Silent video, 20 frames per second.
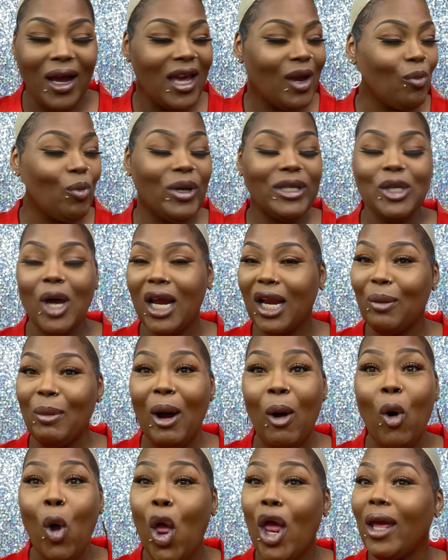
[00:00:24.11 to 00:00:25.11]
We talked
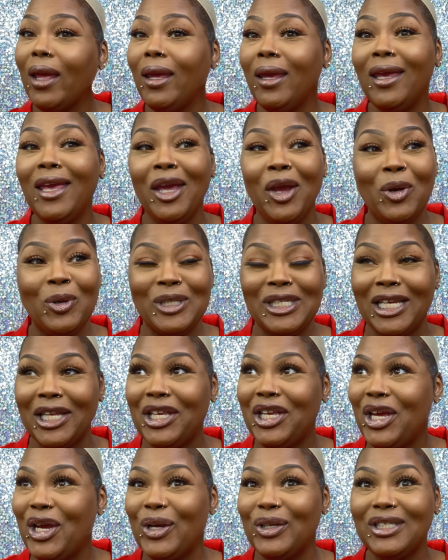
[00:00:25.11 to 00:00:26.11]
about years and
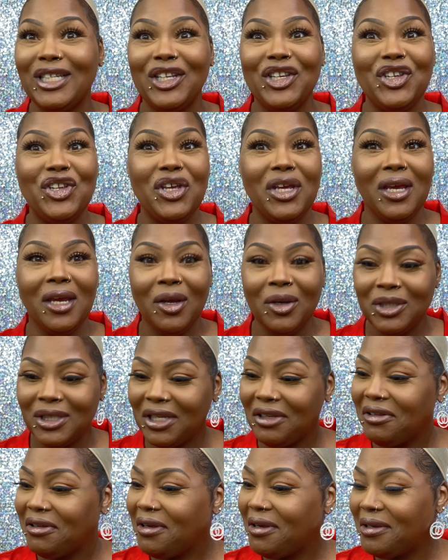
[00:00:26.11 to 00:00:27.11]
years and years
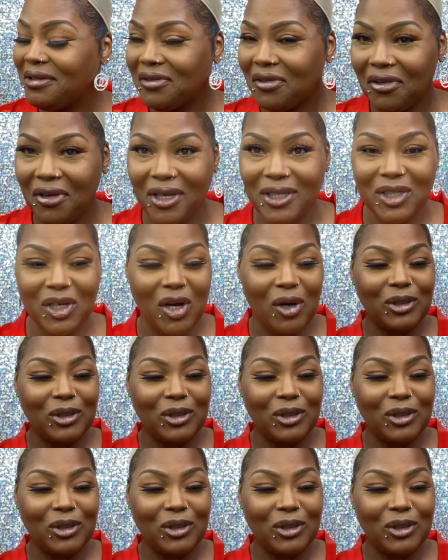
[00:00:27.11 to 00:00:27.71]
and years and years ago,